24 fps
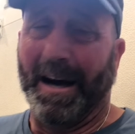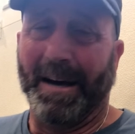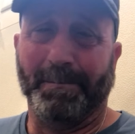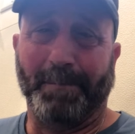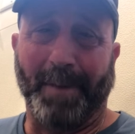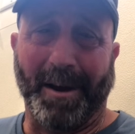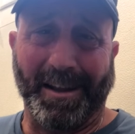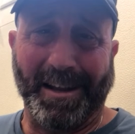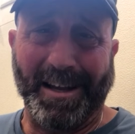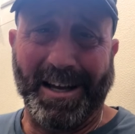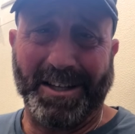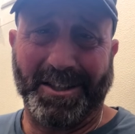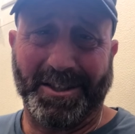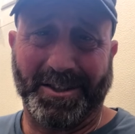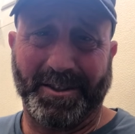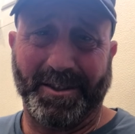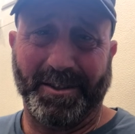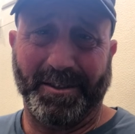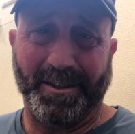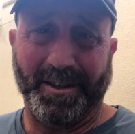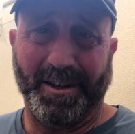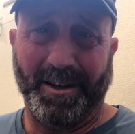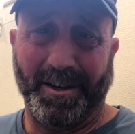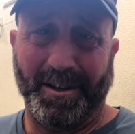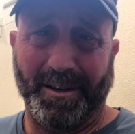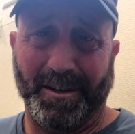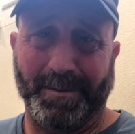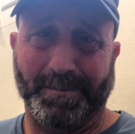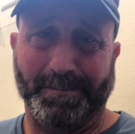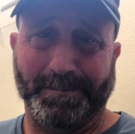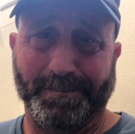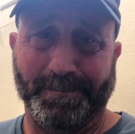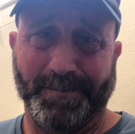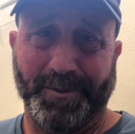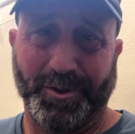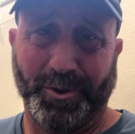my last
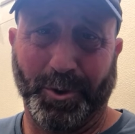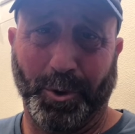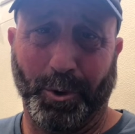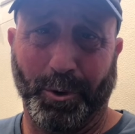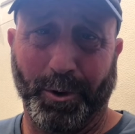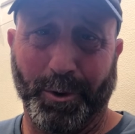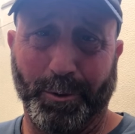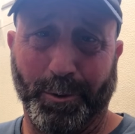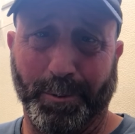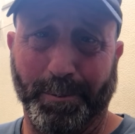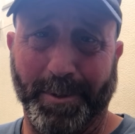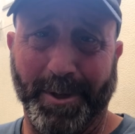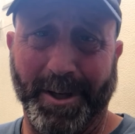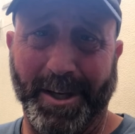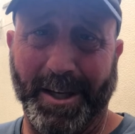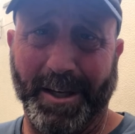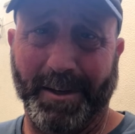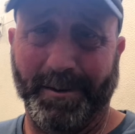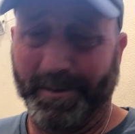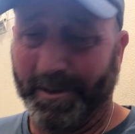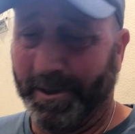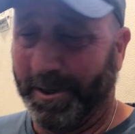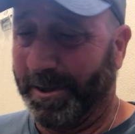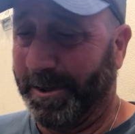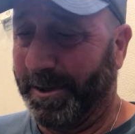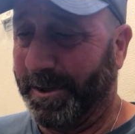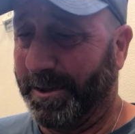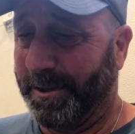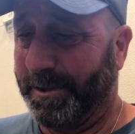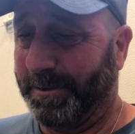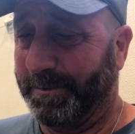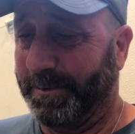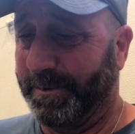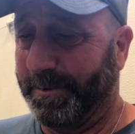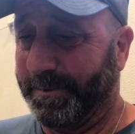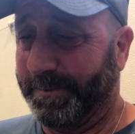story will be
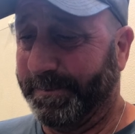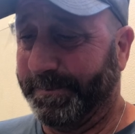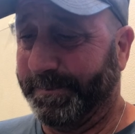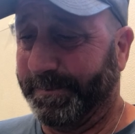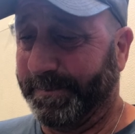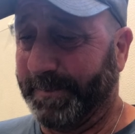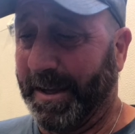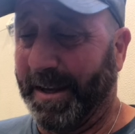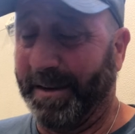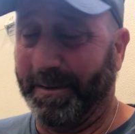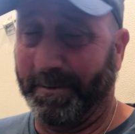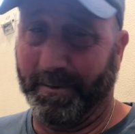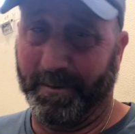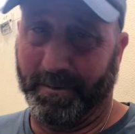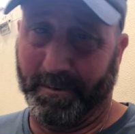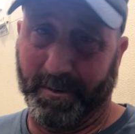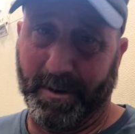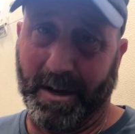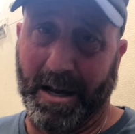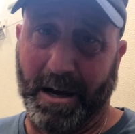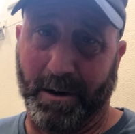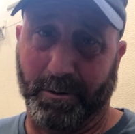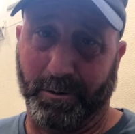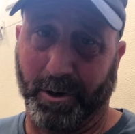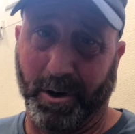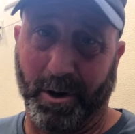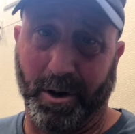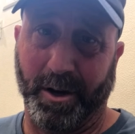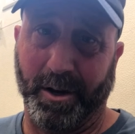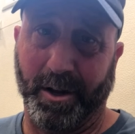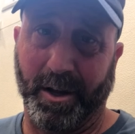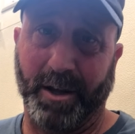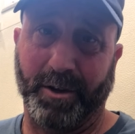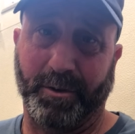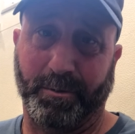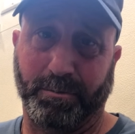and how
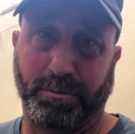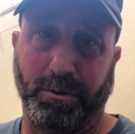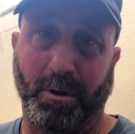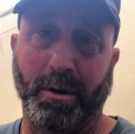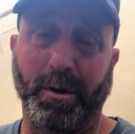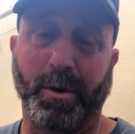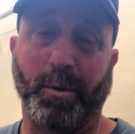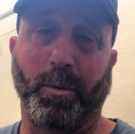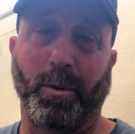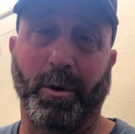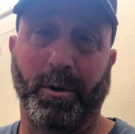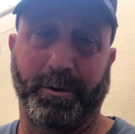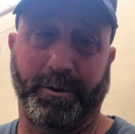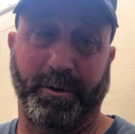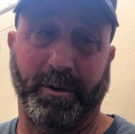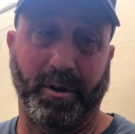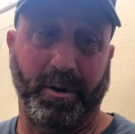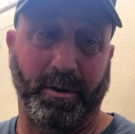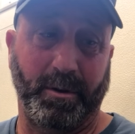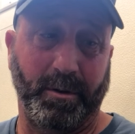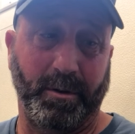God has probably worked